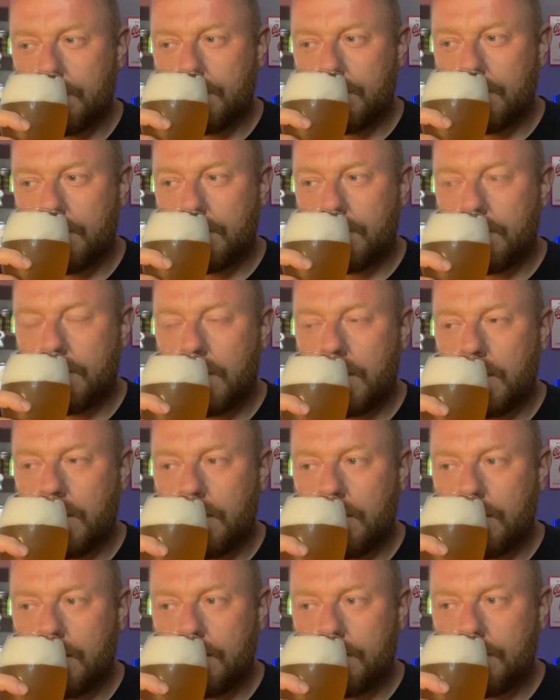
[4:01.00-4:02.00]

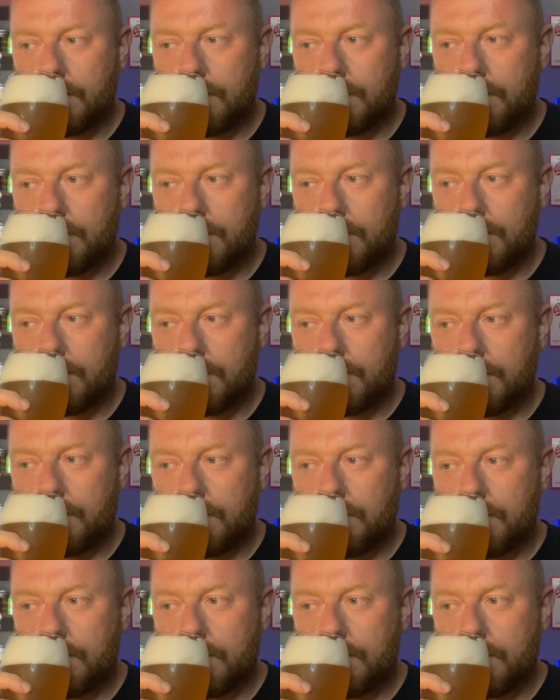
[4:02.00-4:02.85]
[no speech]